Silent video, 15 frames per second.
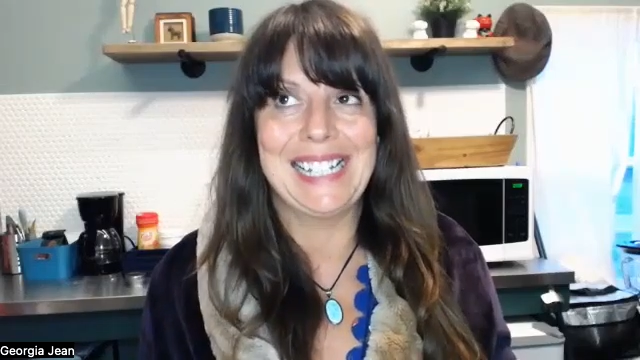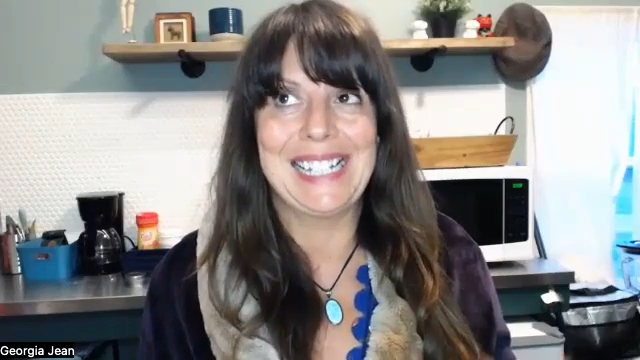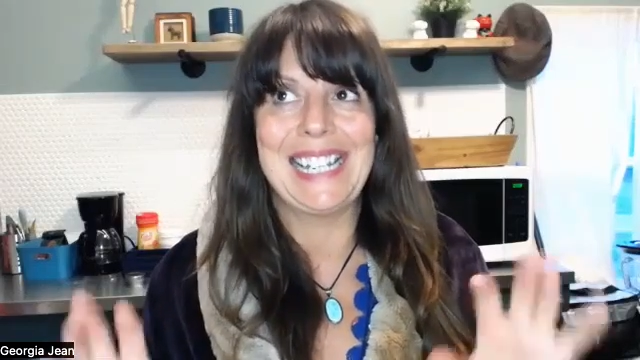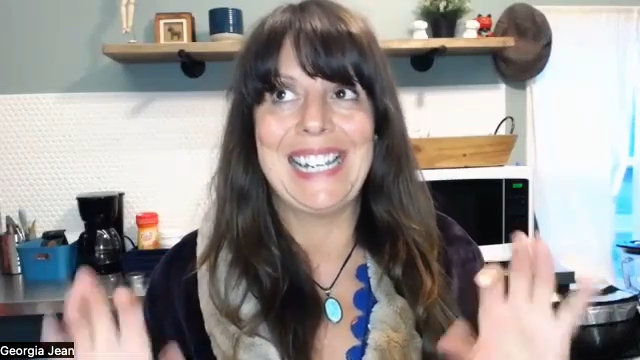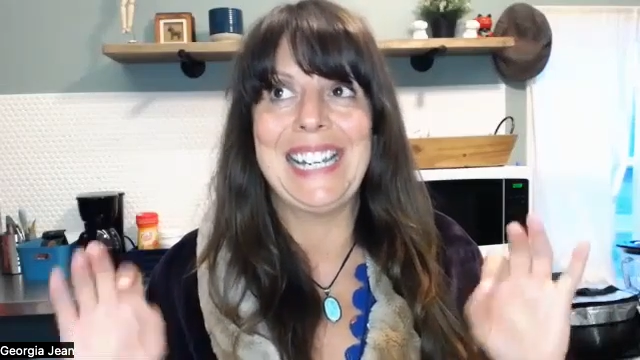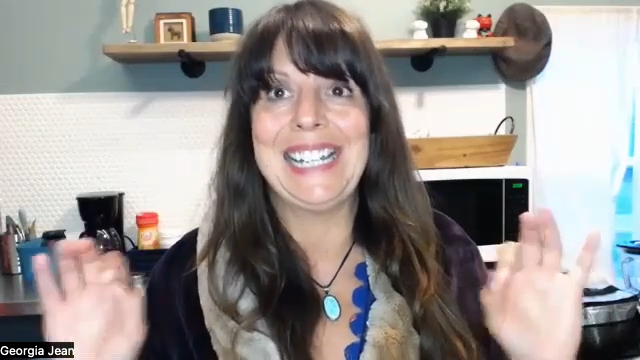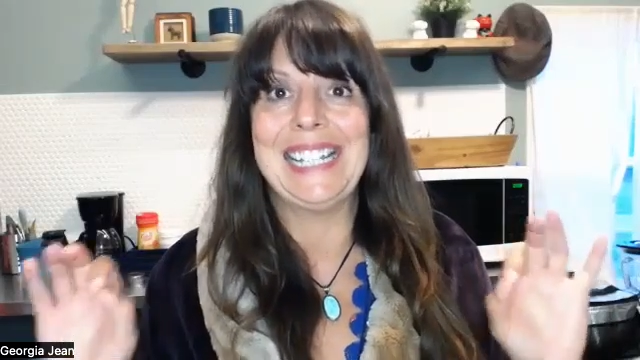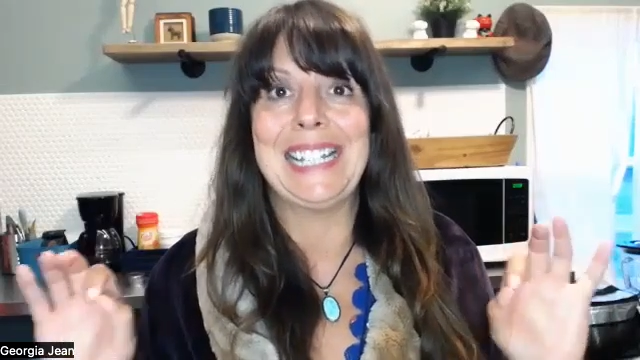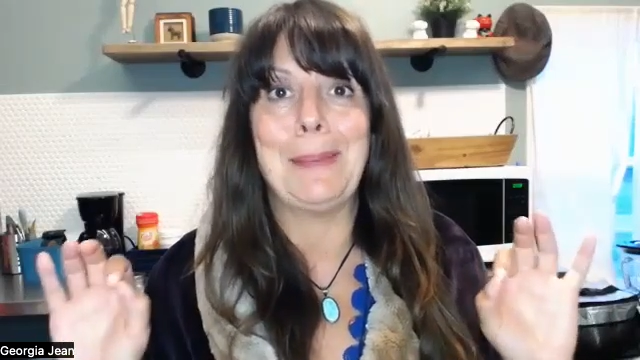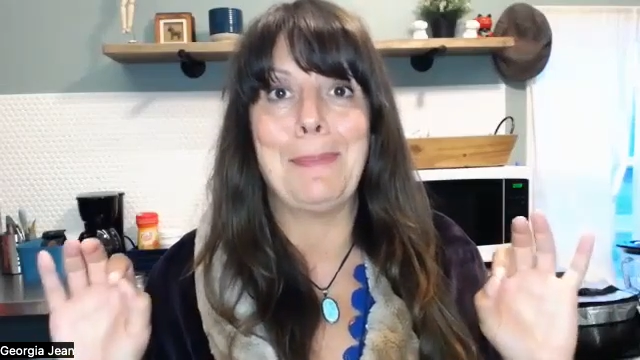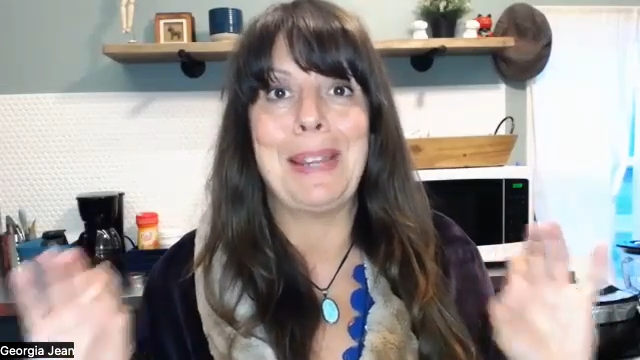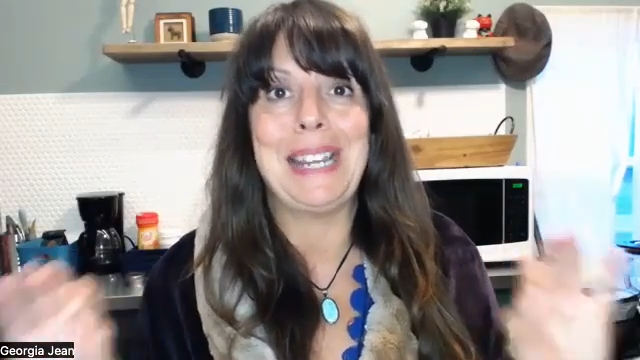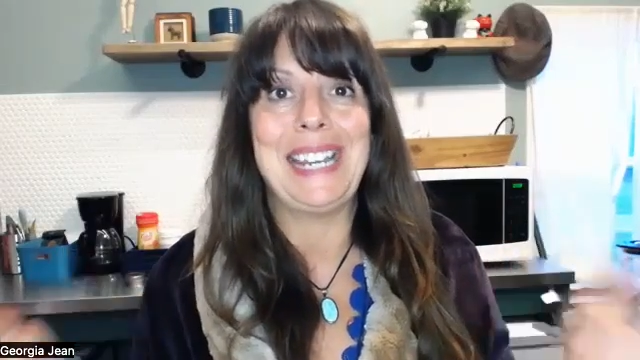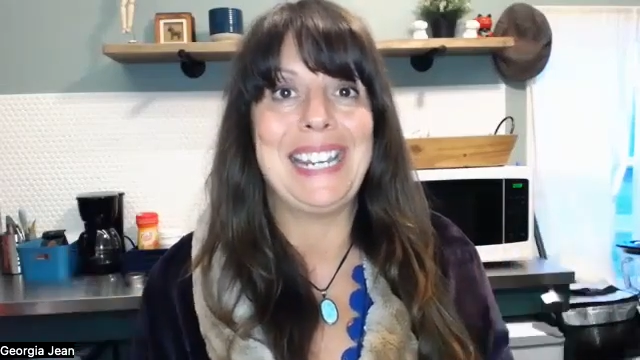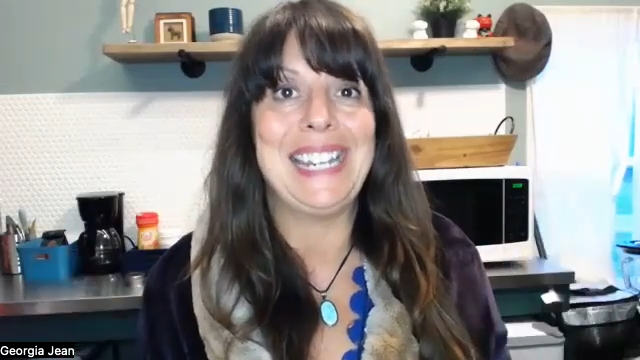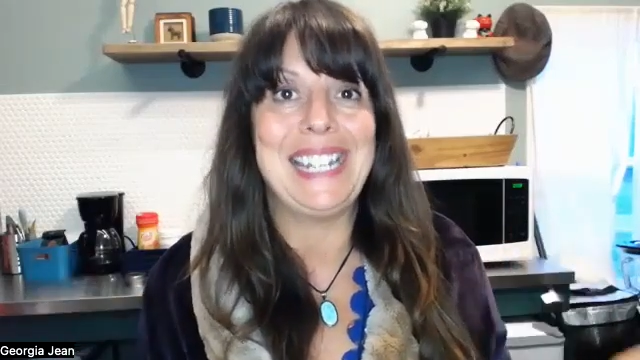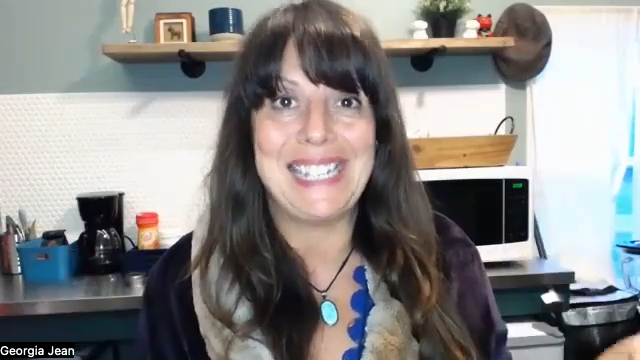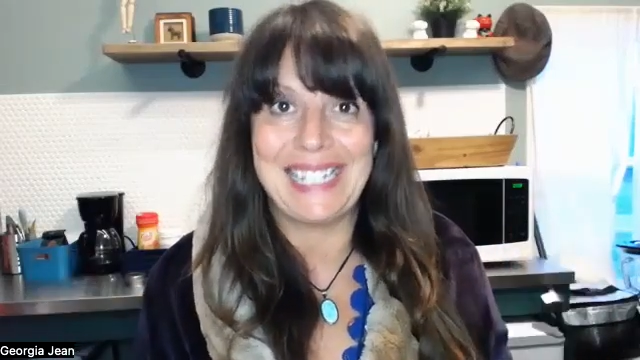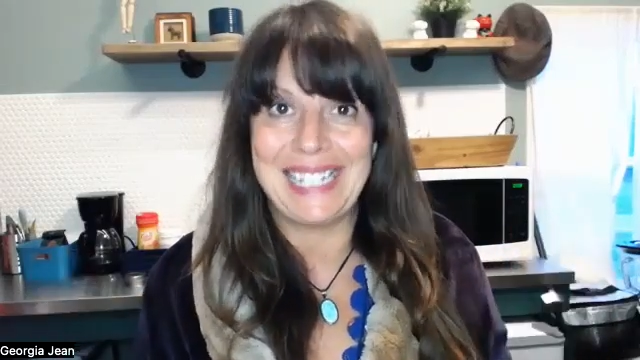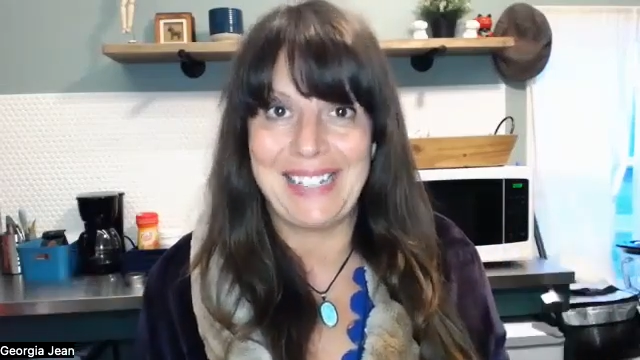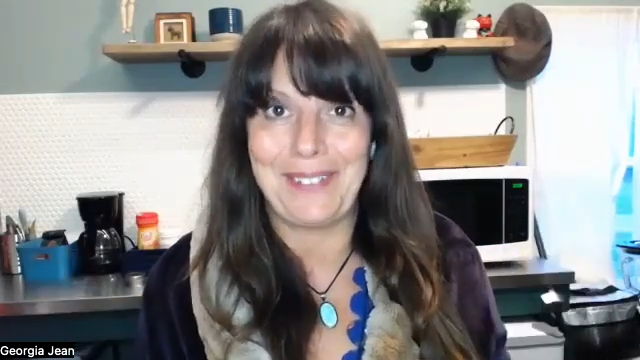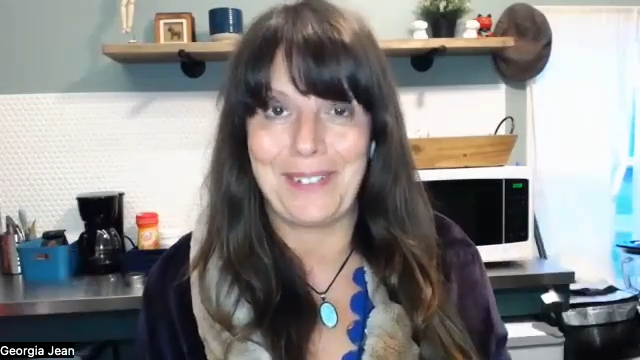It's easy
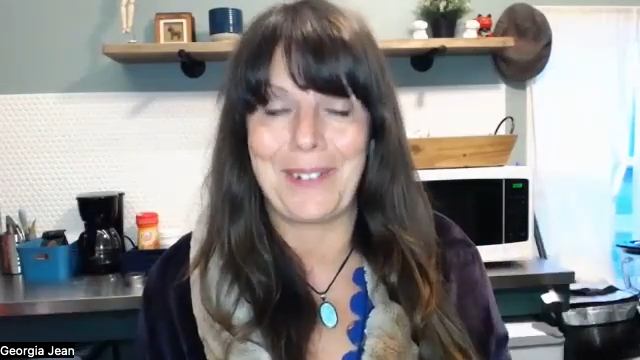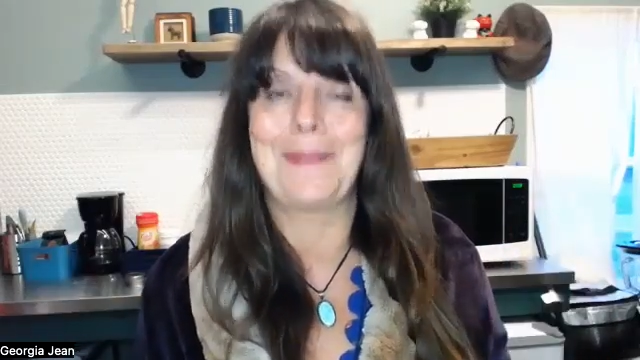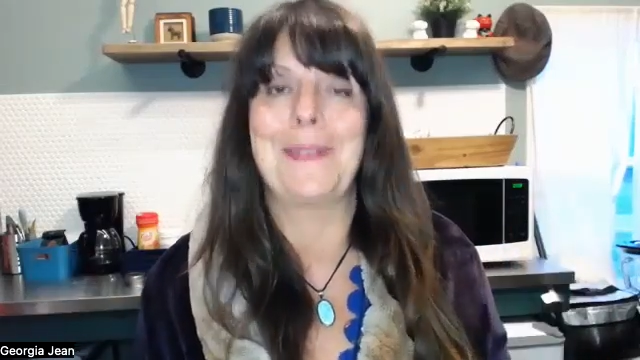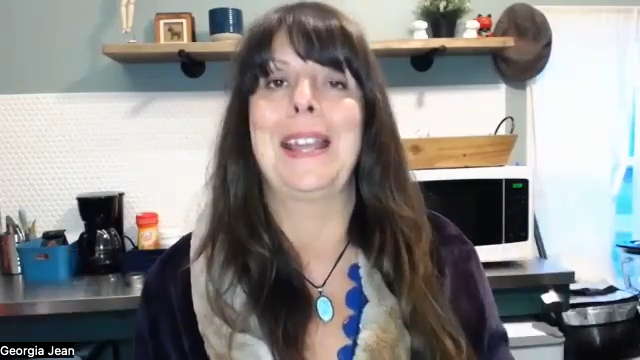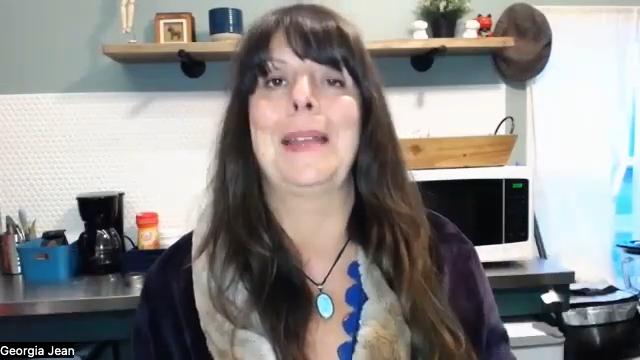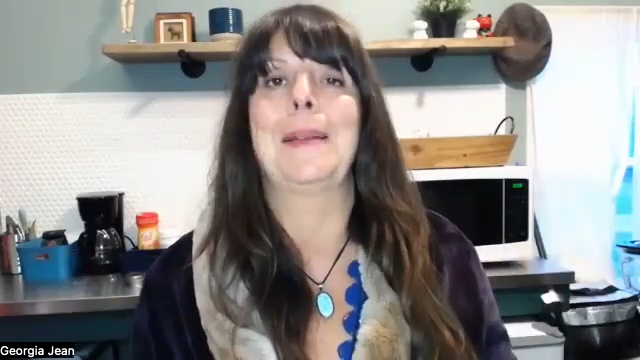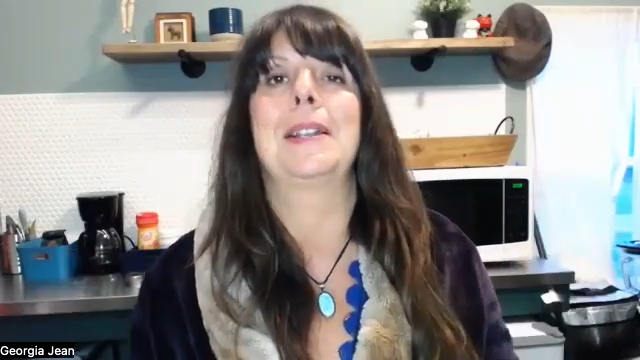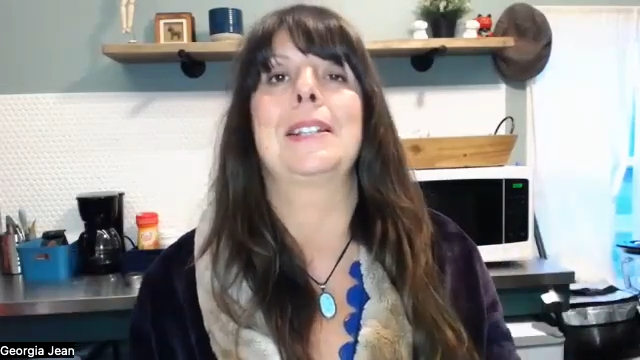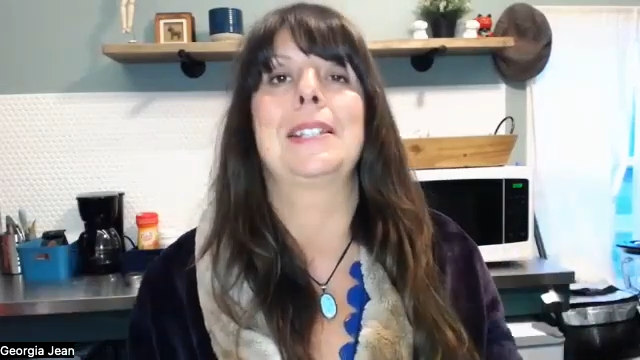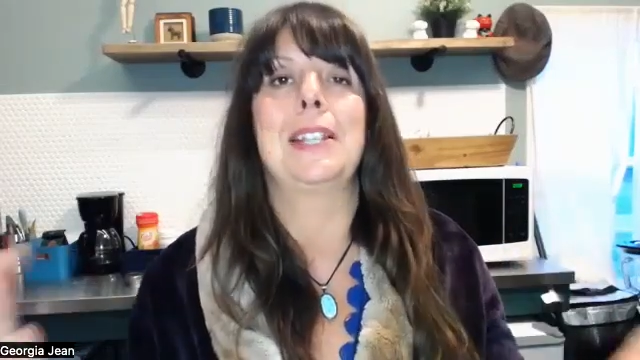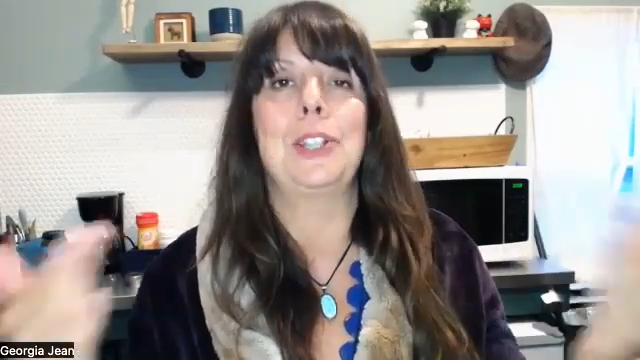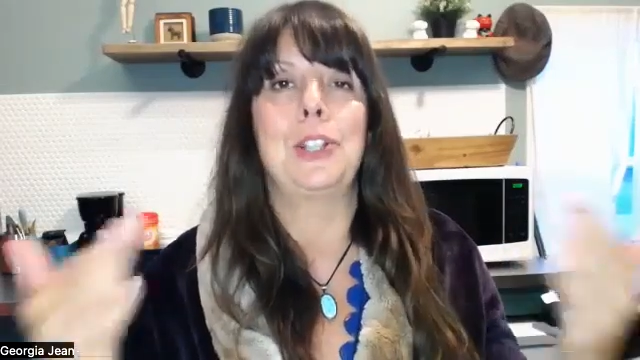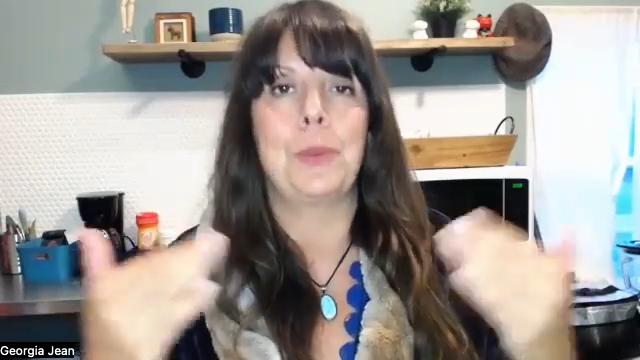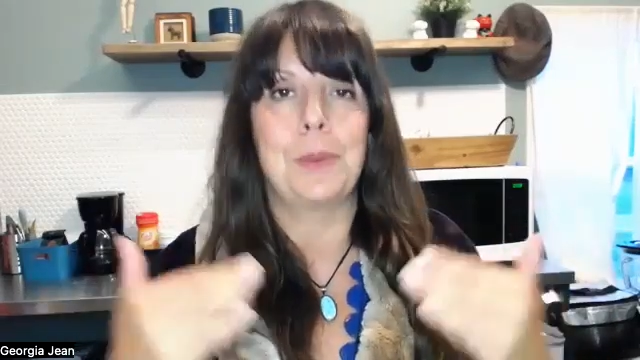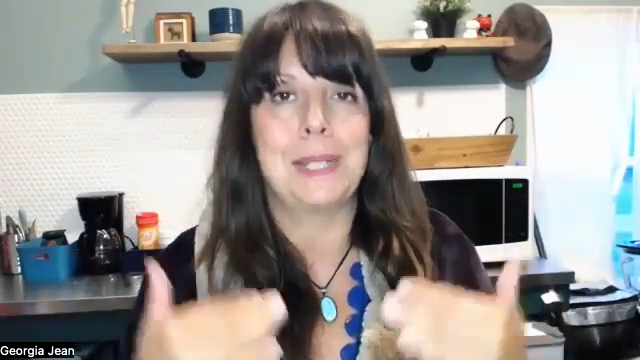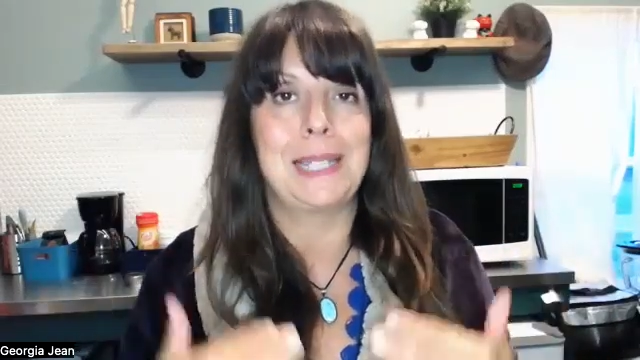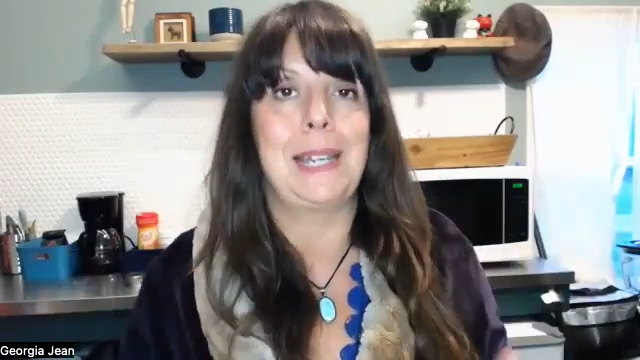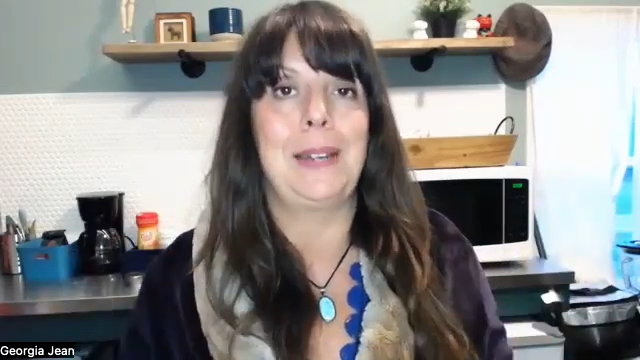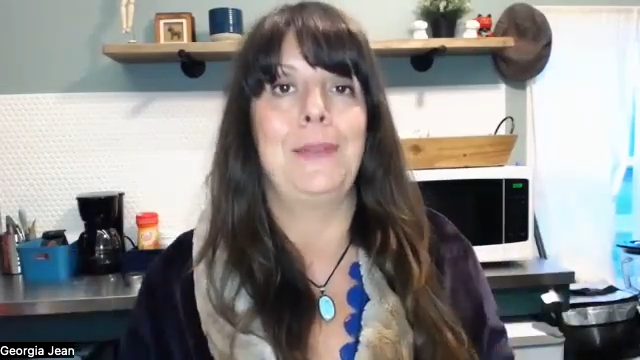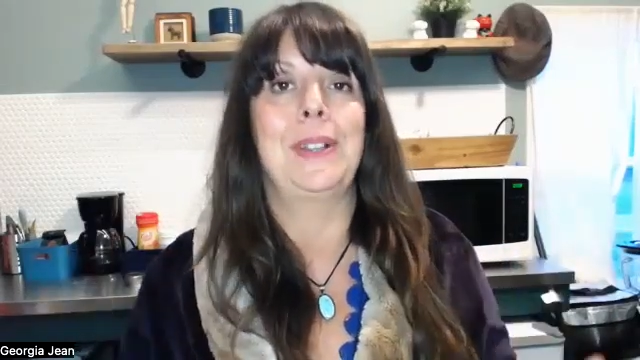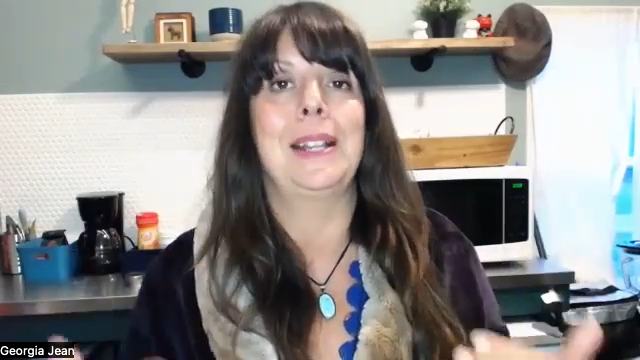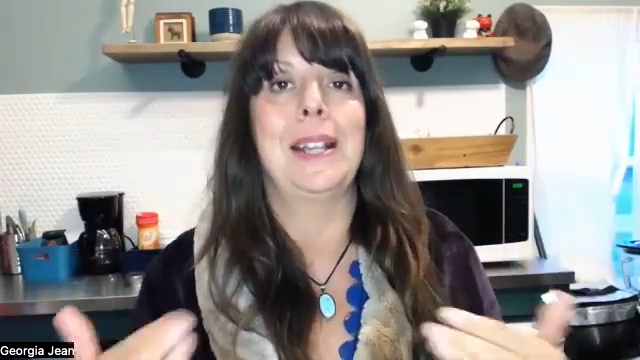peasy from there because then you're
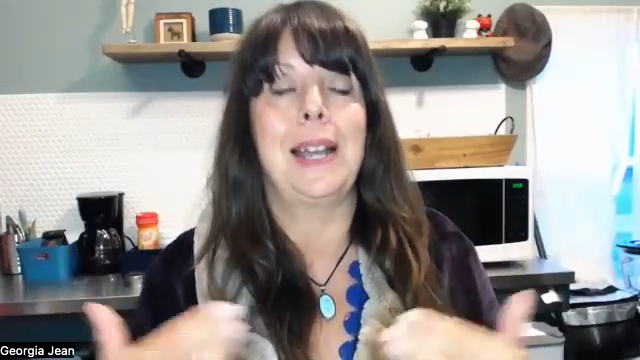receiving